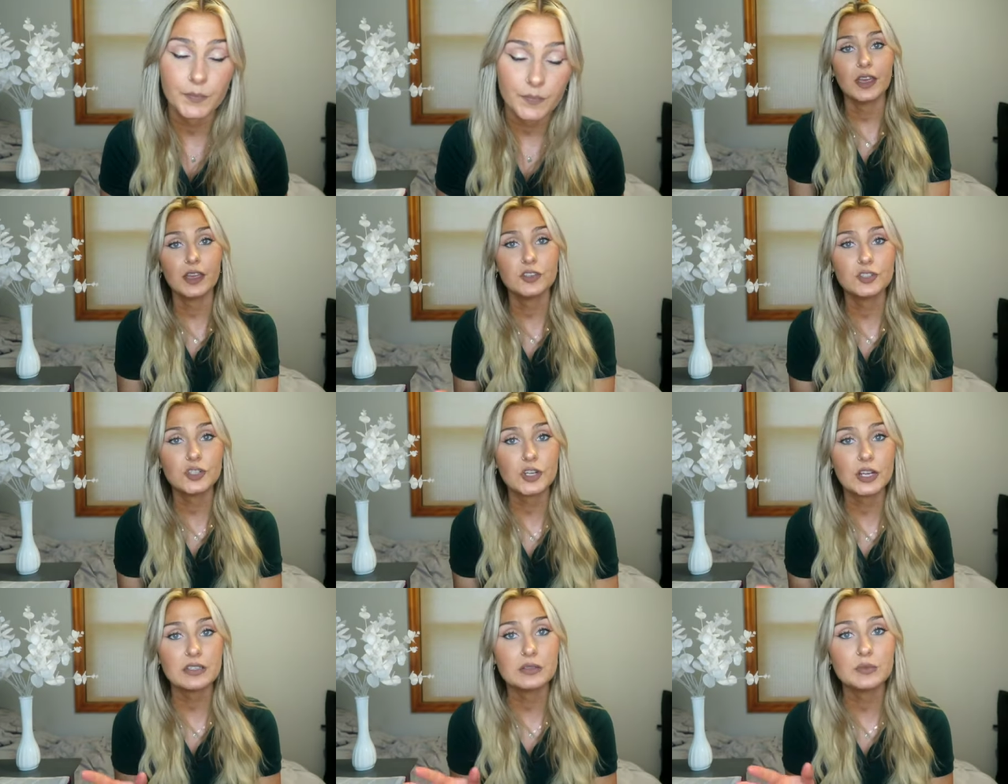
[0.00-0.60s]

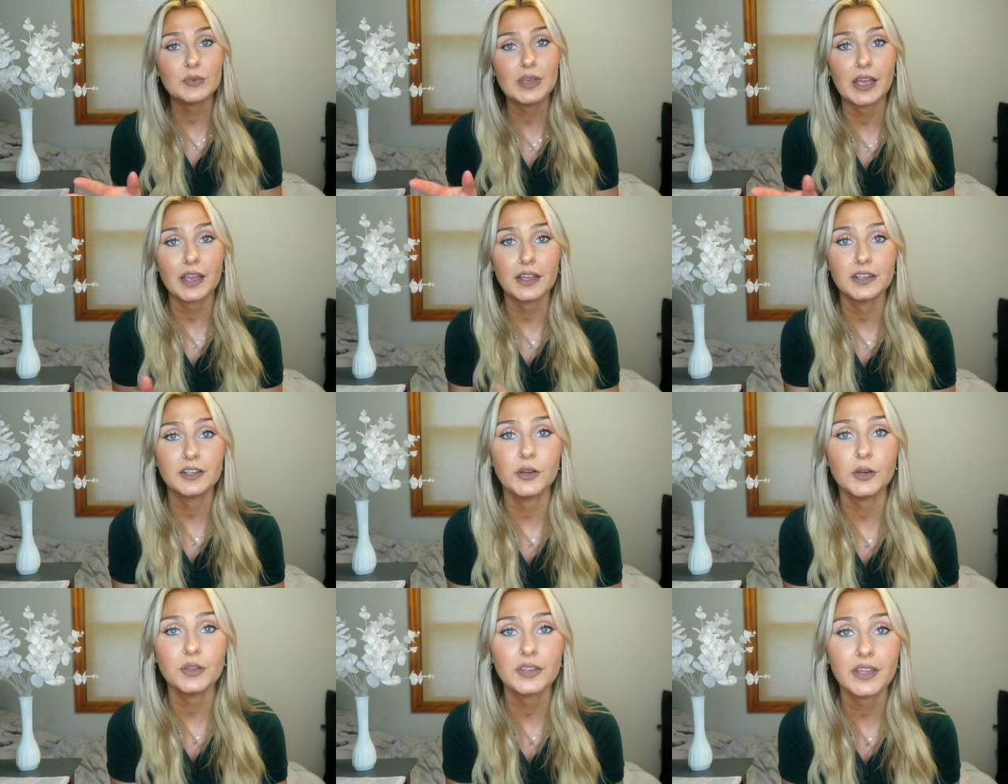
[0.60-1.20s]
And trust me,
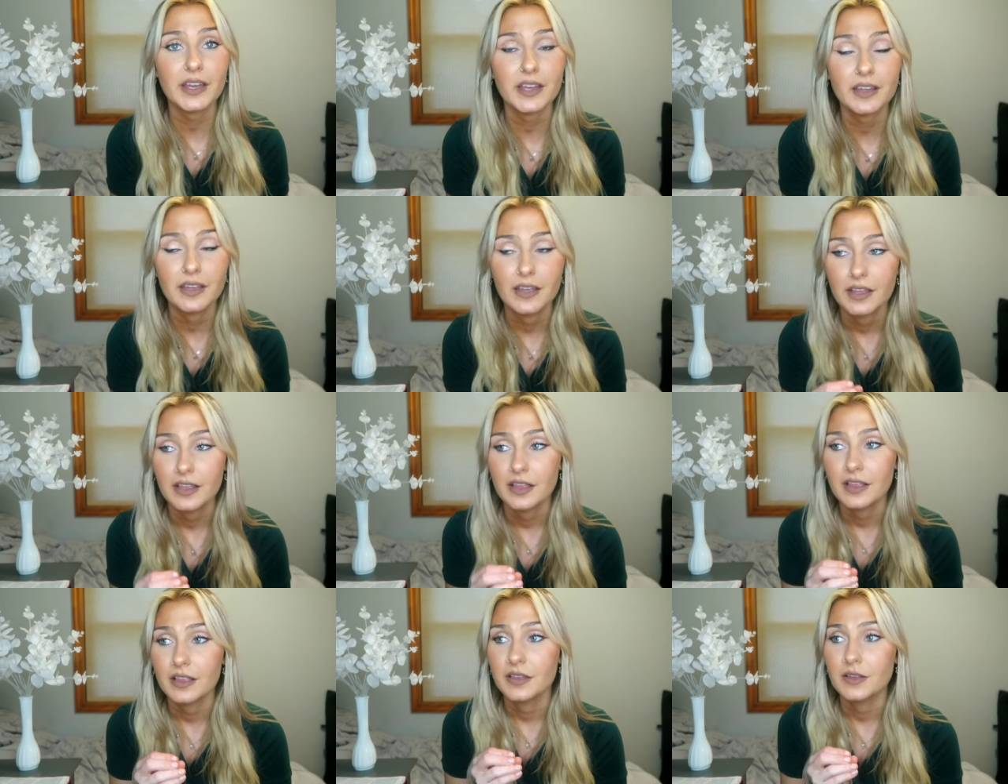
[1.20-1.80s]
I know that
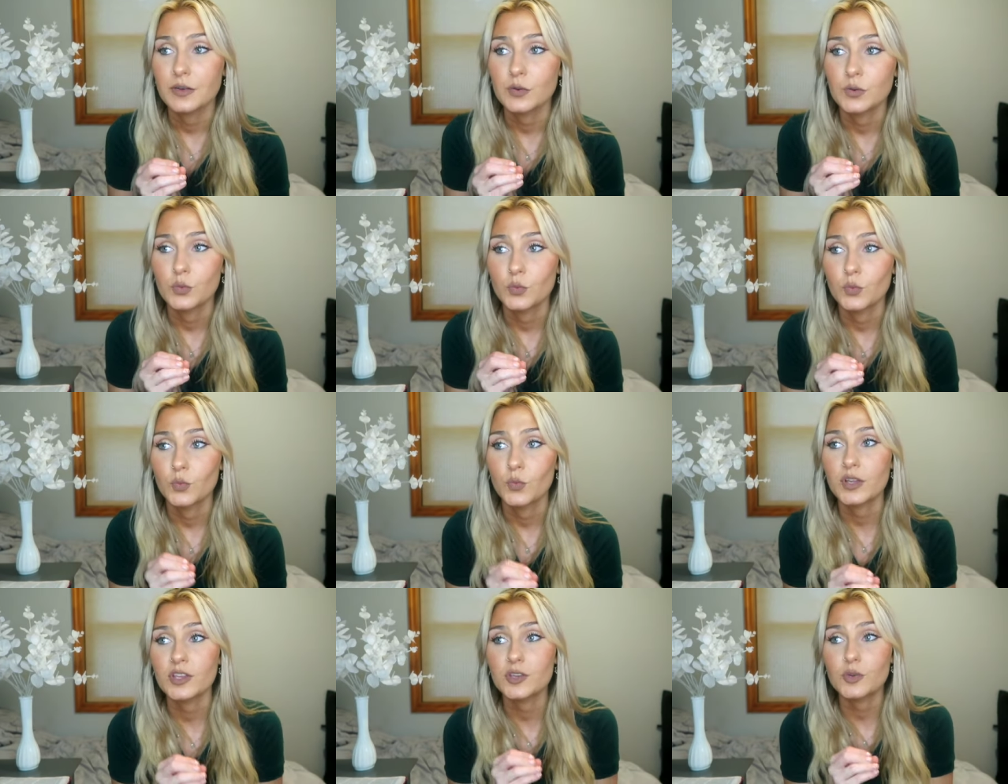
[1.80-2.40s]

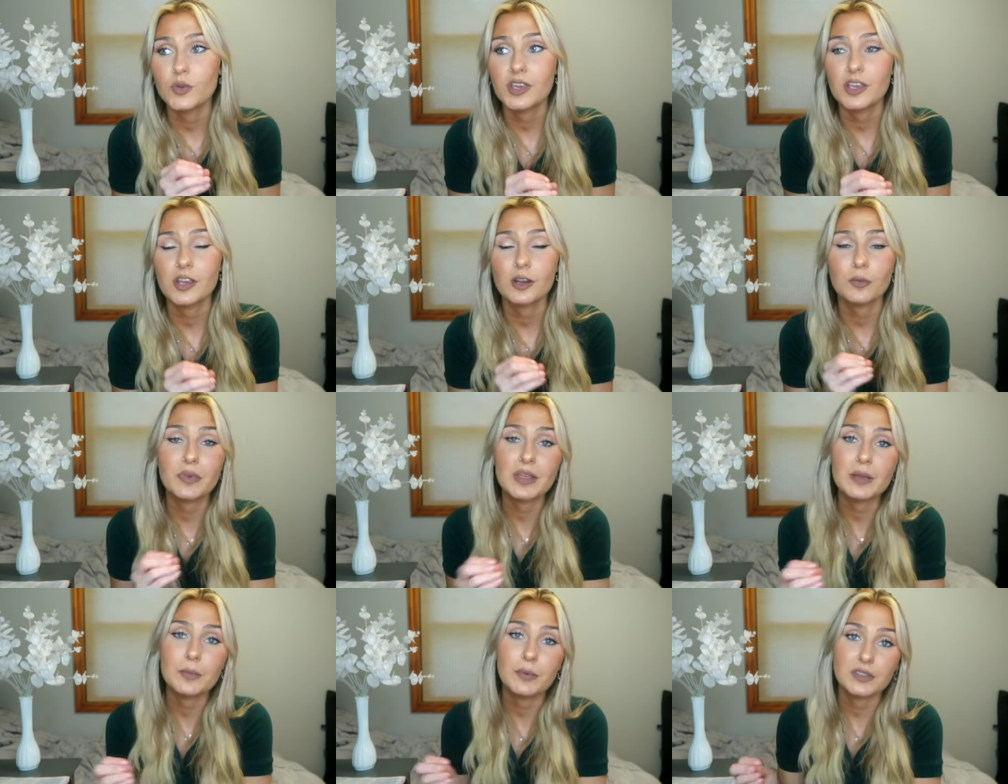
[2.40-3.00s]
when you hear
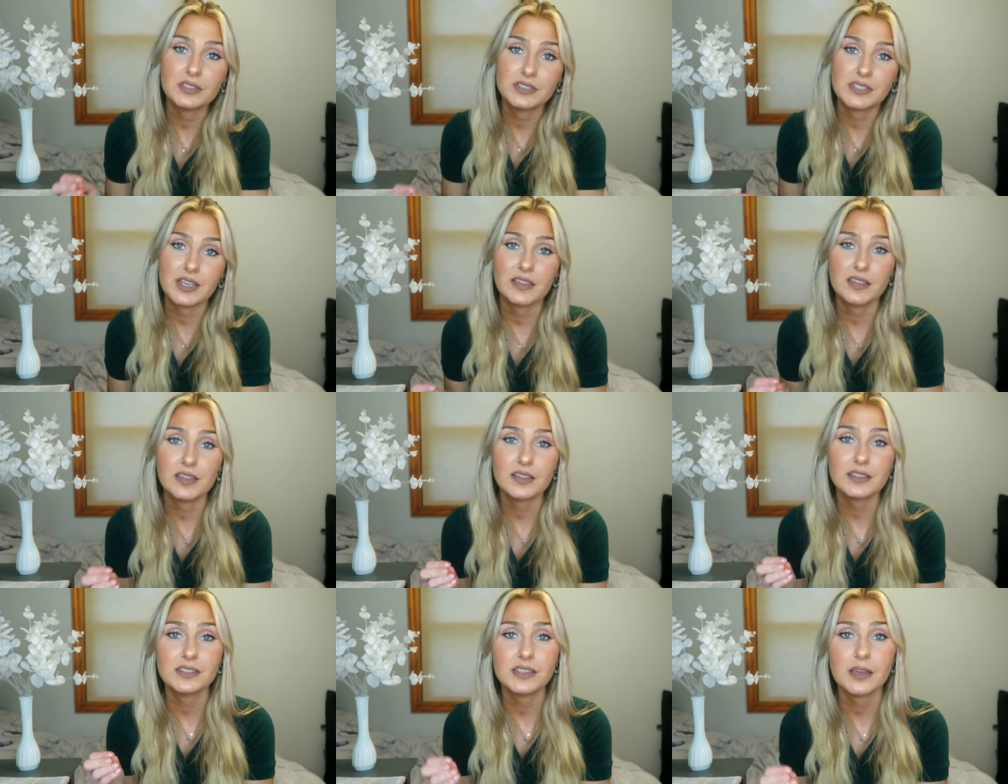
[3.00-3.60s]
people
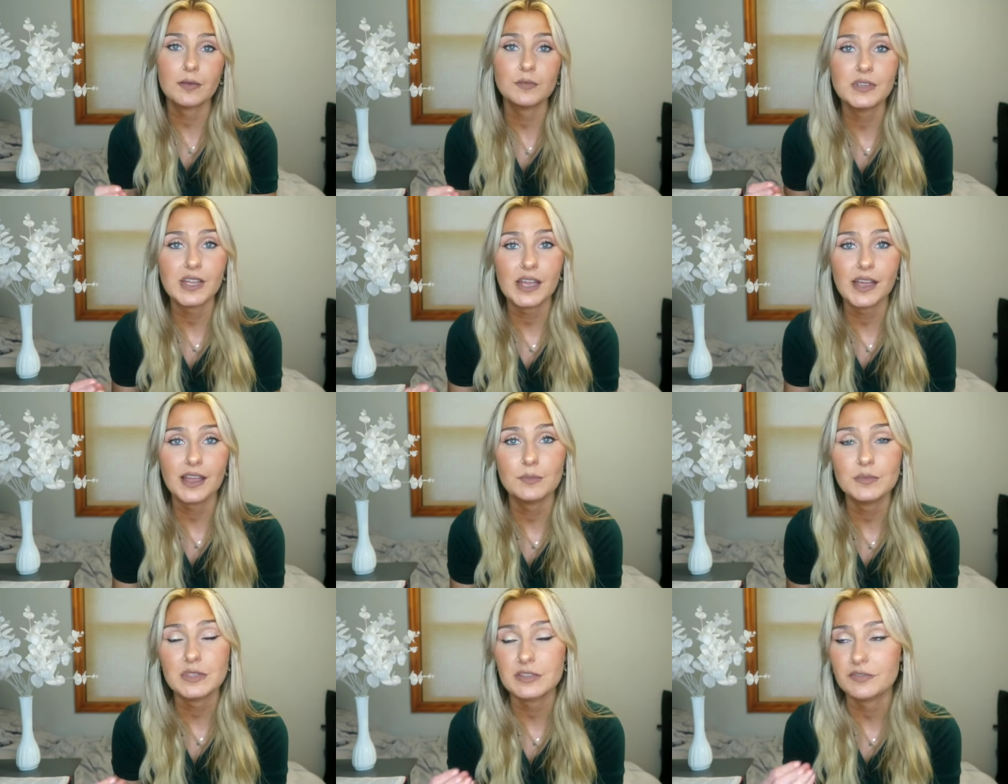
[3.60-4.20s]
say this,
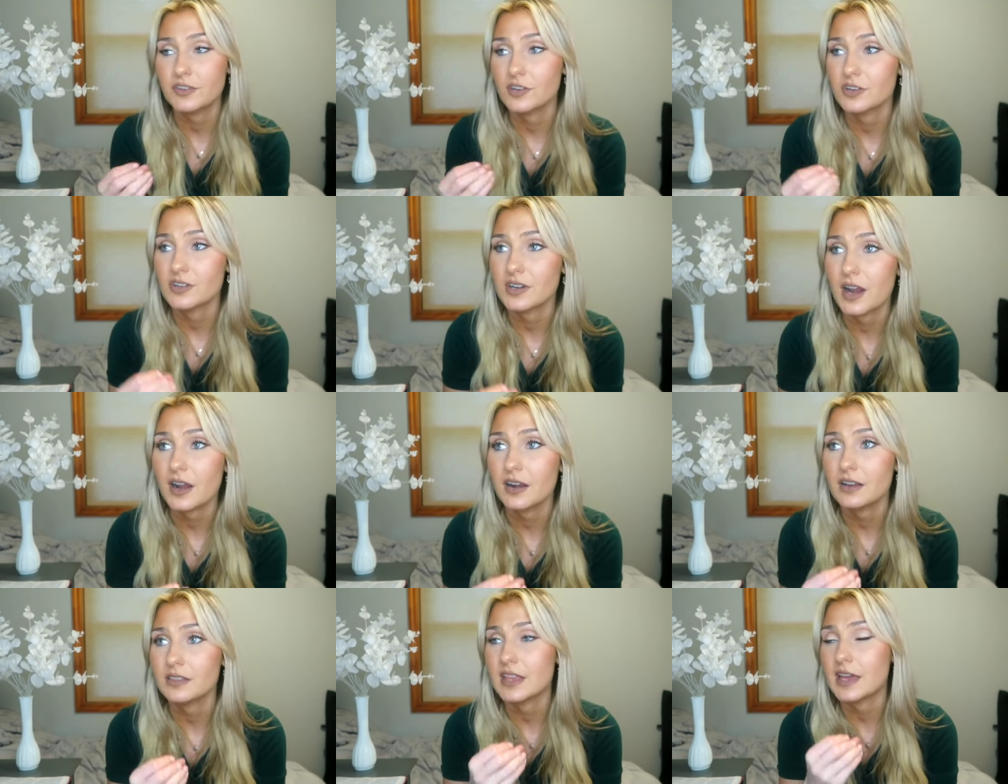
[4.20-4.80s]
sometimes if you're
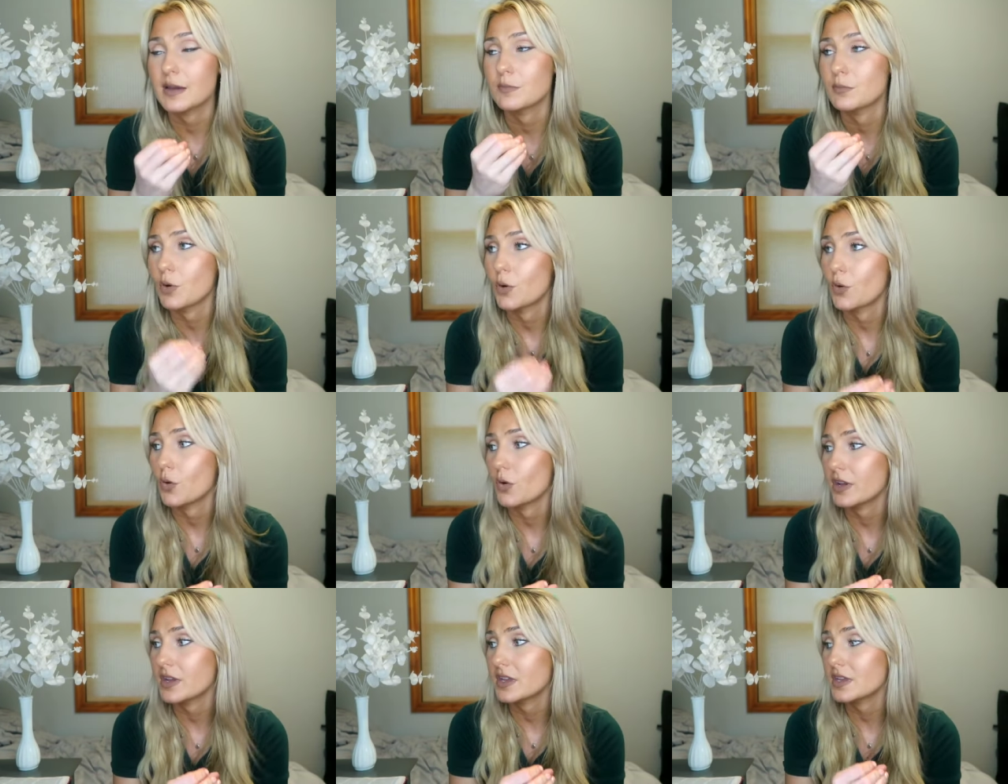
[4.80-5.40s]
not at that
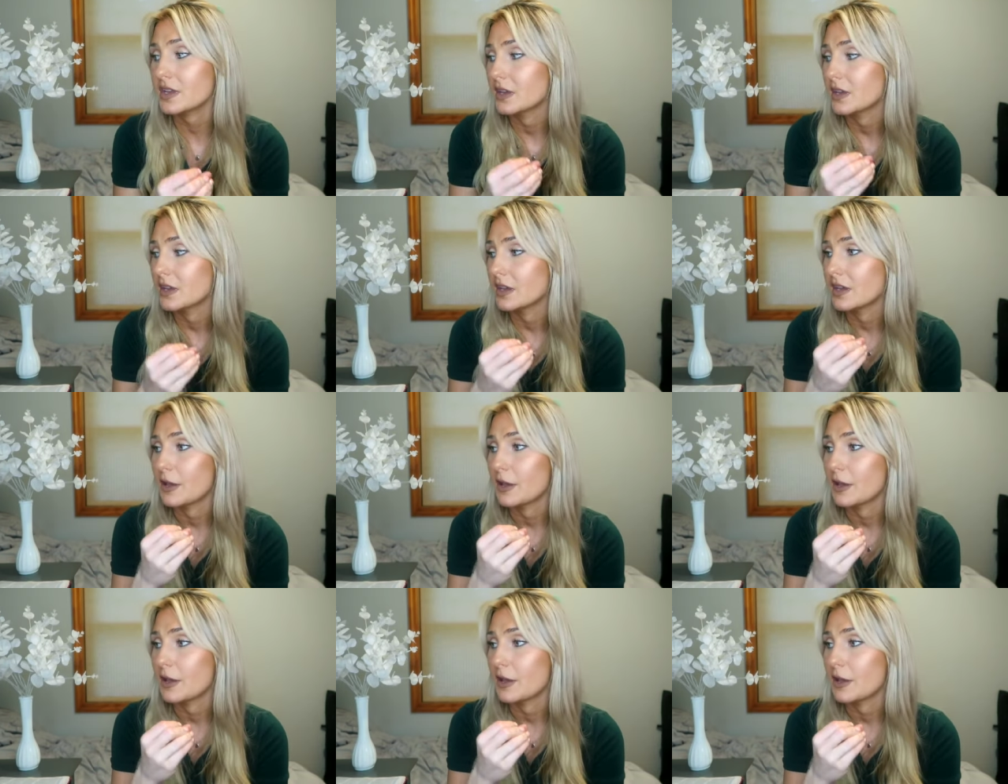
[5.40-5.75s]
point,